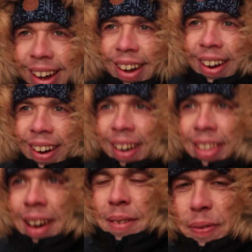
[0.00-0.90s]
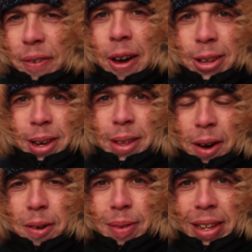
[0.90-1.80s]
Oh, that photo that
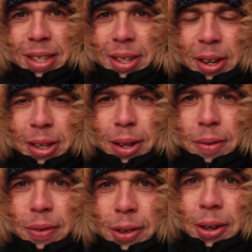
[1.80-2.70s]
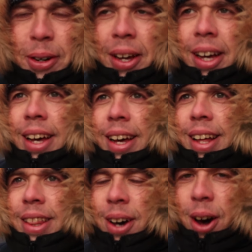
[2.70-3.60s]
I've been searching for
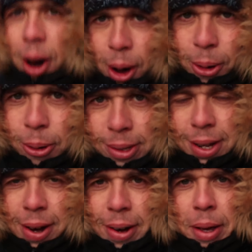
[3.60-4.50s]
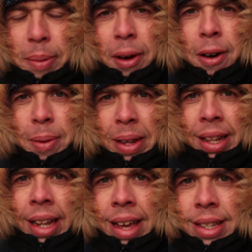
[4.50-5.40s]
the whole time that I've been in
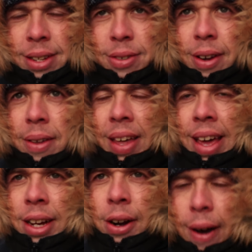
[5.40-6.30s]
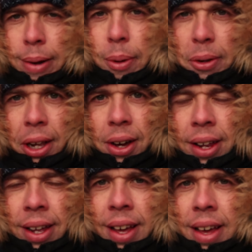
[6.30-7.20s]
the Lake District, that incredible
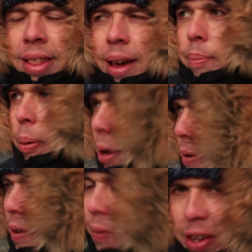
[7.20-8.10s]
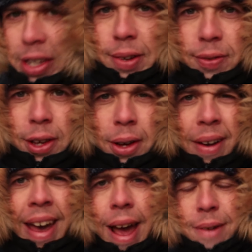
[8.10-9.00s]
light, that perfect vista view,
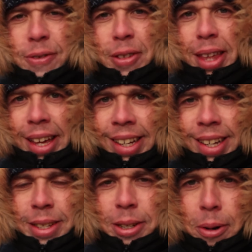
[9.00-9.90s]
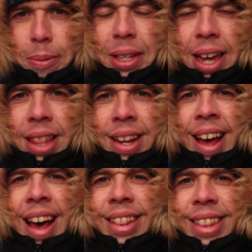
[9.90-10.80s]
everything has come together
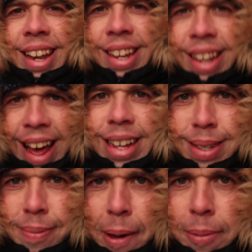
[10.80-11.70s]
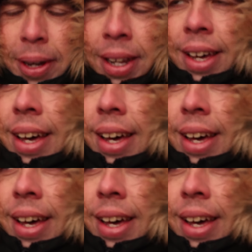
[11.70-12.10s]
at the last moment,